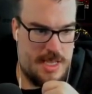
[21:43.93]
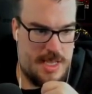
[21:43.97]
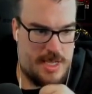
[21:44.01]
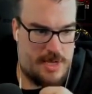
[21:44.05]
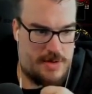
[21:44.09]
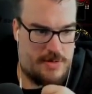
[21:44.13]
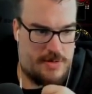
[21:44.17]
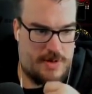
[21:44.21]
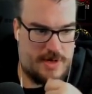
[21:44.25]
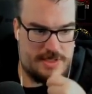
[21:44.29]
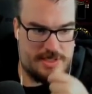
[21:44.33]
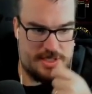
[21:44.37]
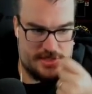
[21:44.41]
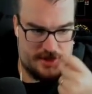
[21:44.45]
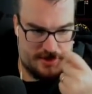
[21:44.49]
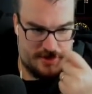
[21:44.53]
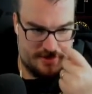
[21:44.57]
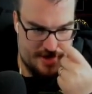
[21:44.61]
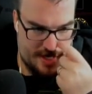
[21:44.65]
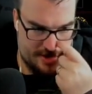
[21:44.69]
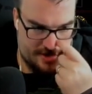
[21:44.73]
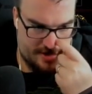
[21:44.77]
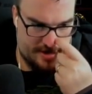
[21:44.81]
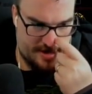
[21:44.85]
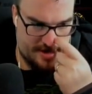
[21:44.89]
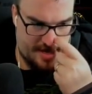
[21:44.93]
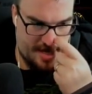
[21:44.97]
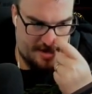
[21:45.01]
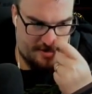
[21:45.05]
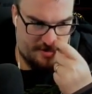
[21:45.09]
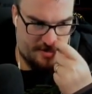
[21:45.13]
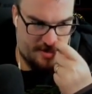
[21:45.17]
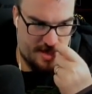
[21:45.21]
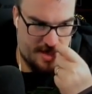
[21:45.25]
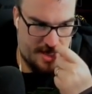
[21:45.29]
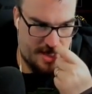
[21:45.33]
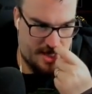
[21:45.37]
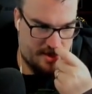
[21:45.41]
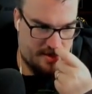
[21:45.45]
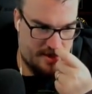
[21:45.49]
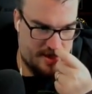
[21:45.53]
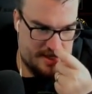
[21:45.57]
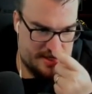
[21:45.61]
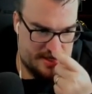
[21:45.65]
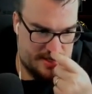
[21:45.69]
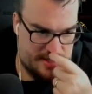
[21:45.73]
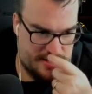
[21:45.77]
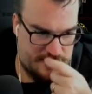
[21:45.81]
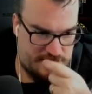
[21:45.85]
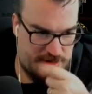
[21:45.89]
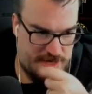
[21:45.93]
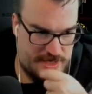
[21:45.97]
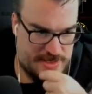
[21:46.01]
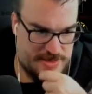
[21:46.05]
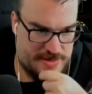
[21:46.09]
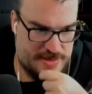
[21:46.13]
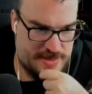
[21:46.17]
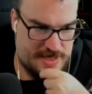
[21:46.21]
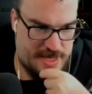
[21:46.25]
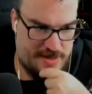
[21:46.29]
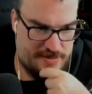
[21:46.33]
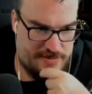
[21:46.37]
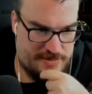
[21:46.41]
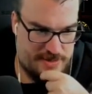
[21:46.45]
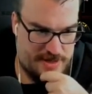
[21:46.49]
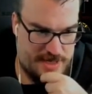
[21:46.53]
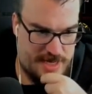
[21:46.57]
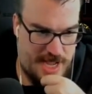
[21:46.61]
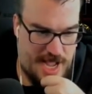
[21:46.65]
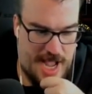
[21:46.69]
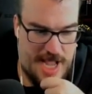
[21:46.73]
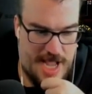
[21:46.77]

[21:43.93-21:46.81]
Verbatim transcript: Increases stress recovery, increases stress recovery.